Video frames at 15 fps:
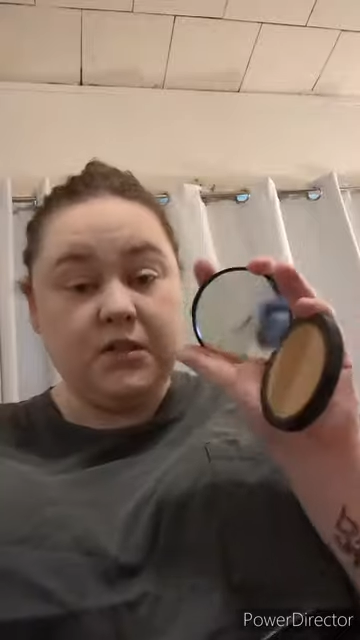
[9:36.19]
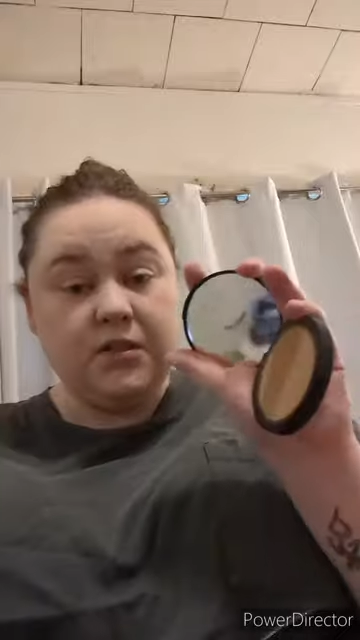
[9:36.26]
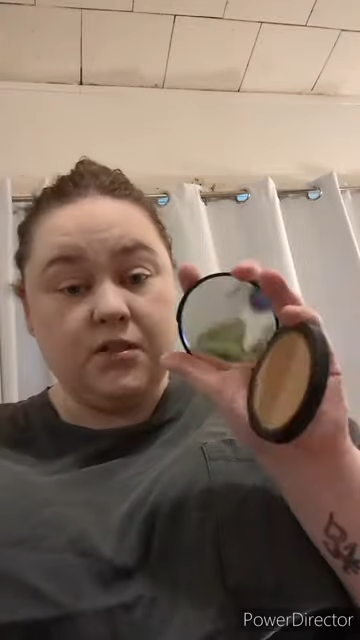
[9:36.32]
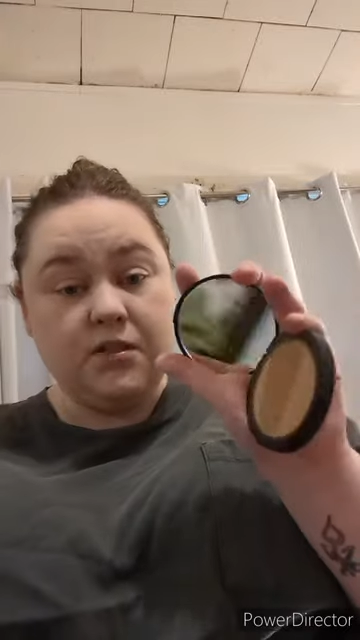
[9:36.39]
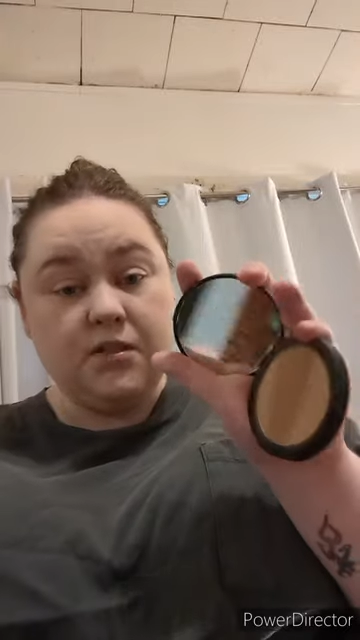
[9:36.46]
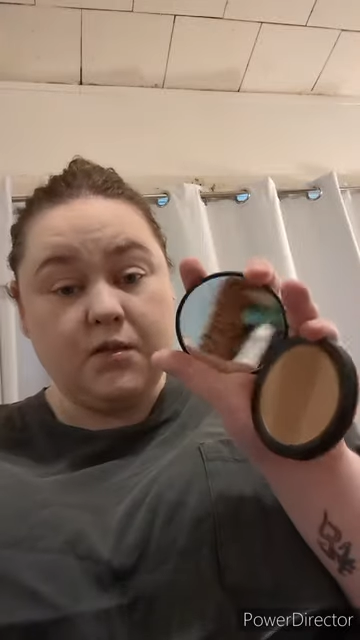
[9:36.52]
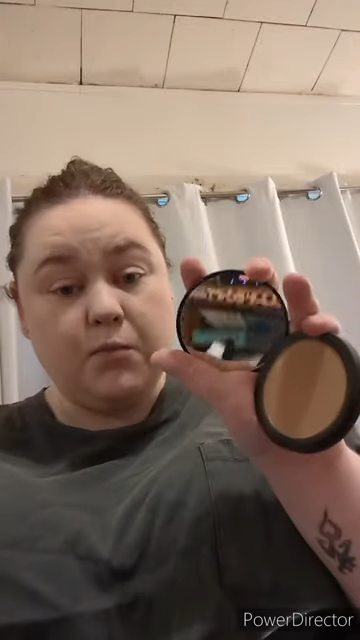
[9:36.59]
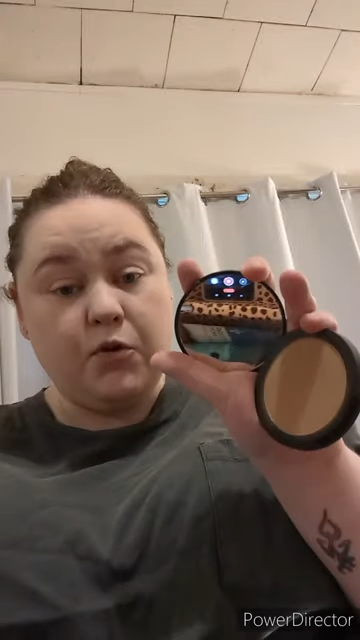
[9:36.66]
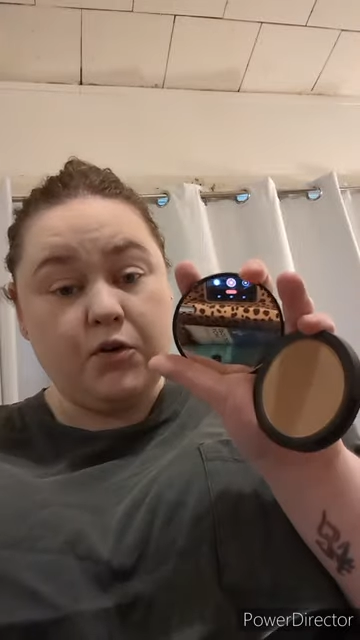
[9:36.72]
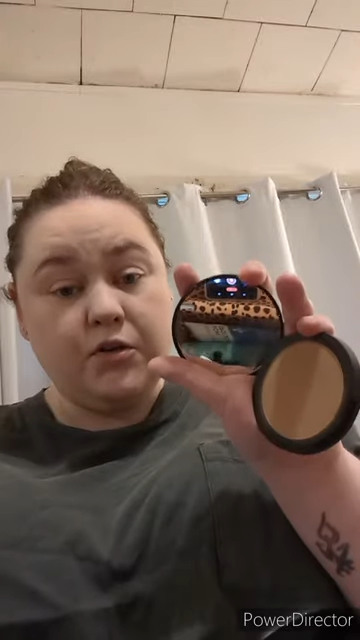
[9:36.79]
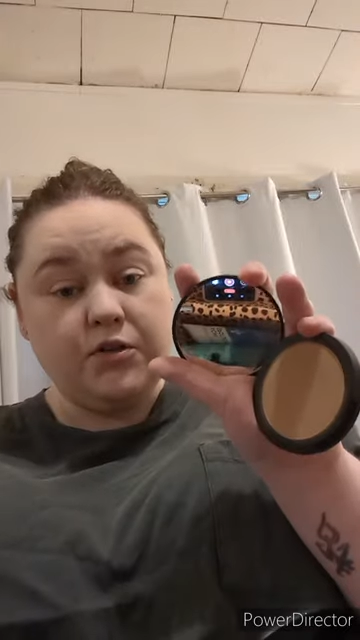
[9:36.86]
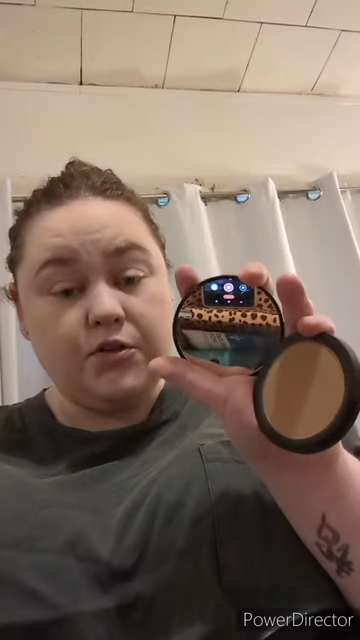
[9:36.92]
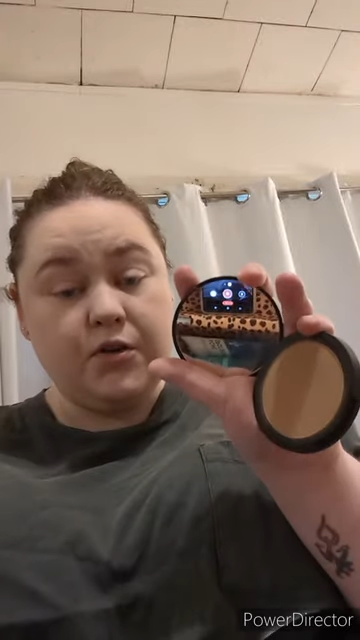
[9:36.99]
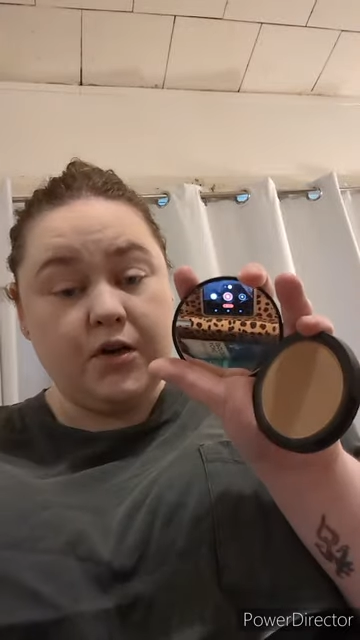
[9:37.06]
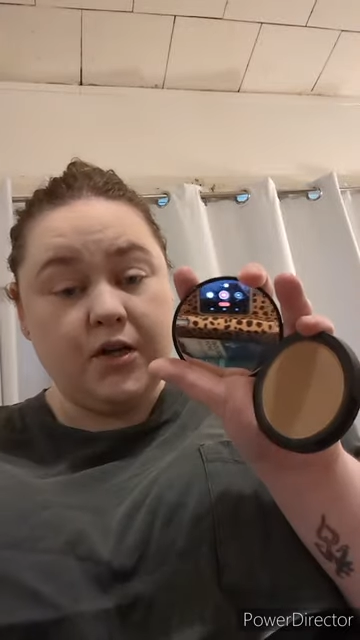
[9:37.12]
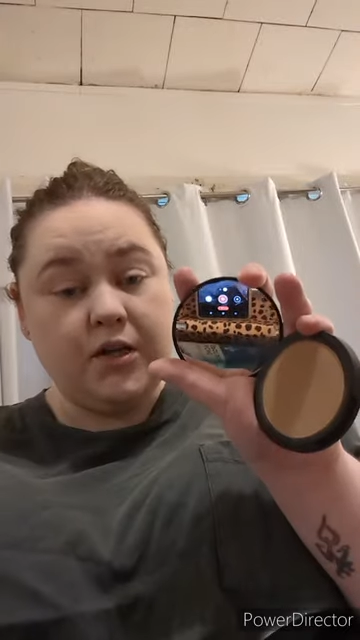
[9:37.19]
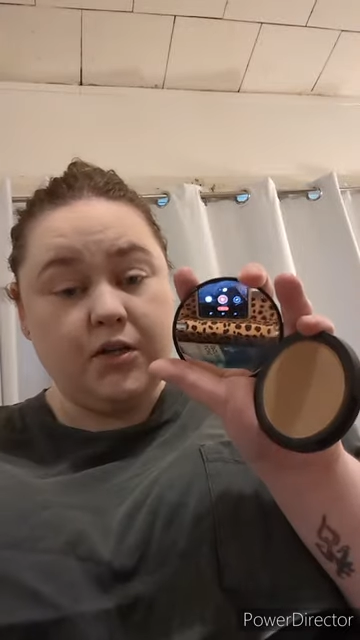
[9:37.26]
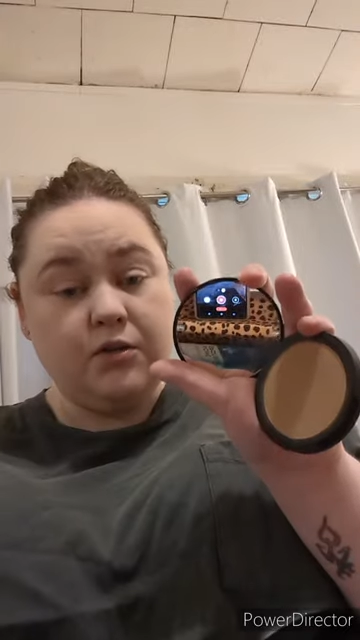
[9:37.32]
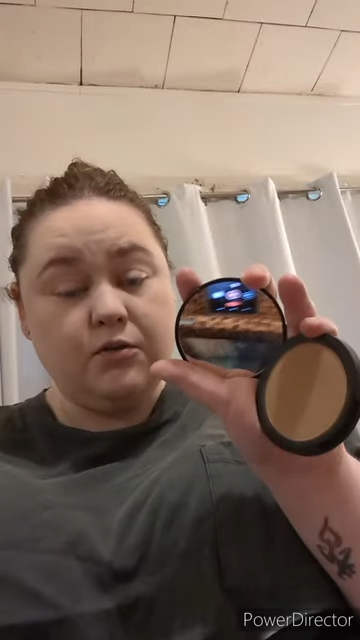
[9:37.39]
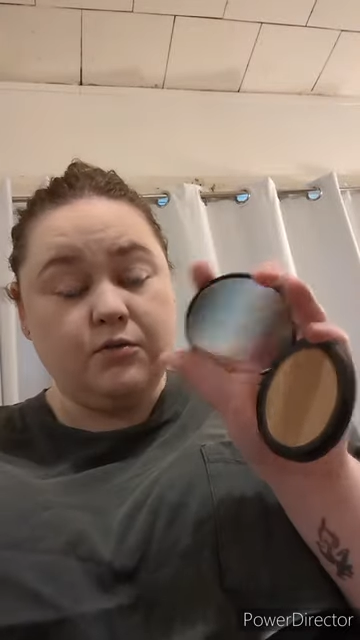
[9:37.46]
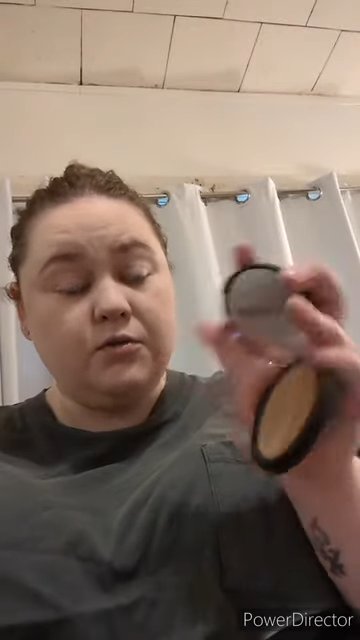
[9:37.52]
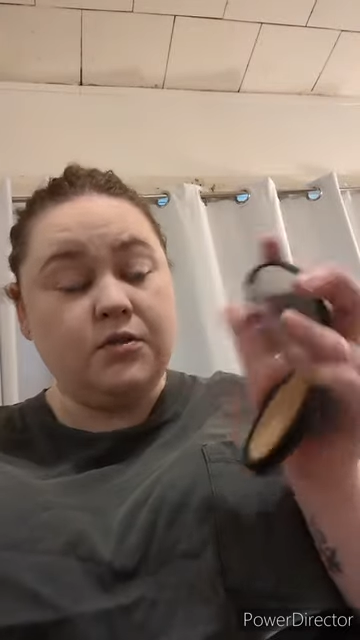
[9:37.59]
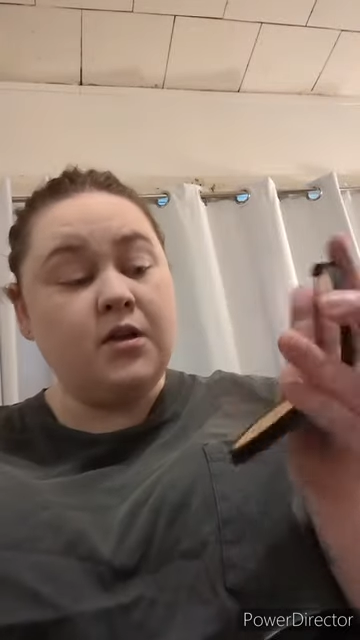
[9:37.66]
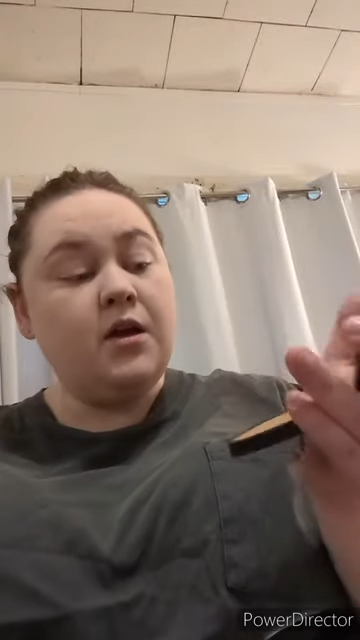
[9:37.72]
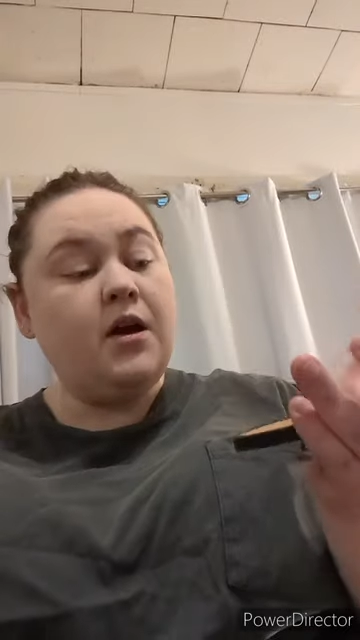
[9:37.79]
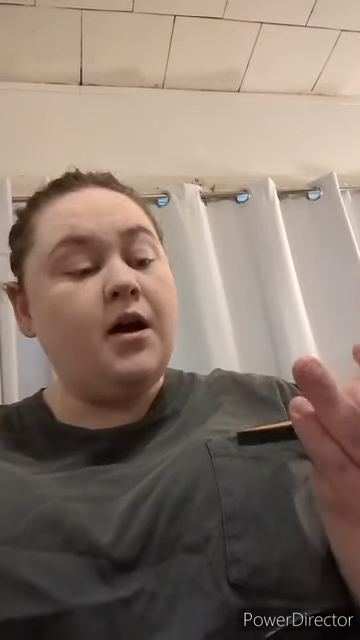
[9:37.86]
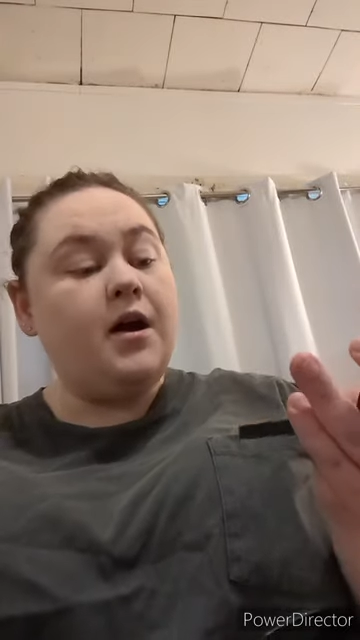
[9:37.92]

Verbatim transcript: but this is the bronzer I use.